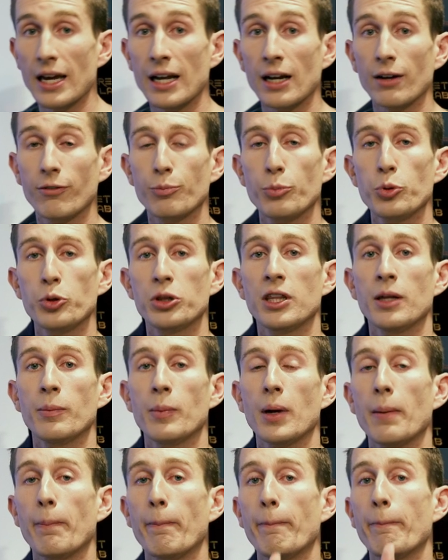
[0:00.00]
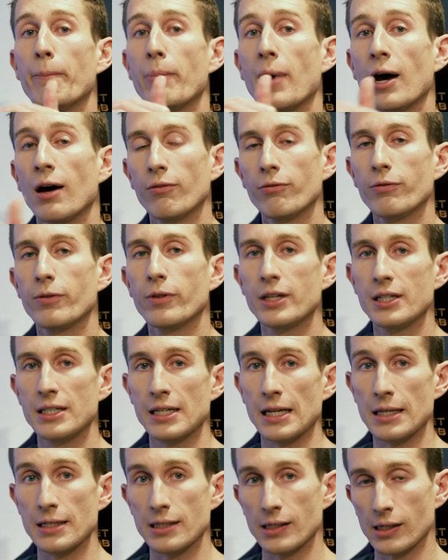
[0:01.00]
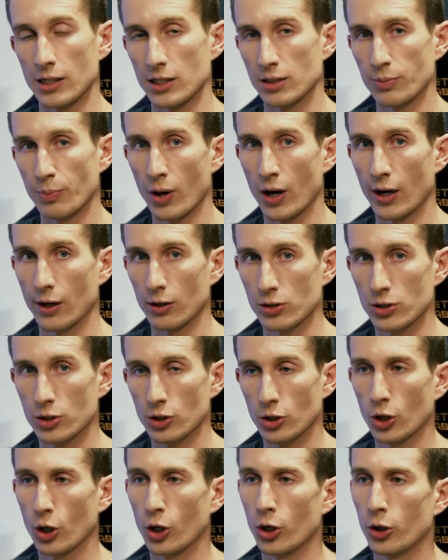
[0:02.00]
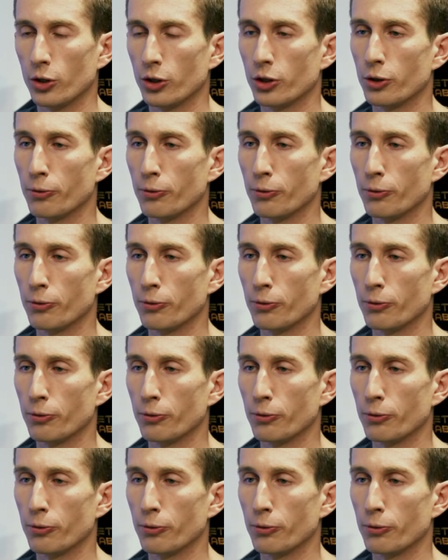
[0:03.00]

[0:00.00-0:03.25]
and I've put them above the DCS BIOS code.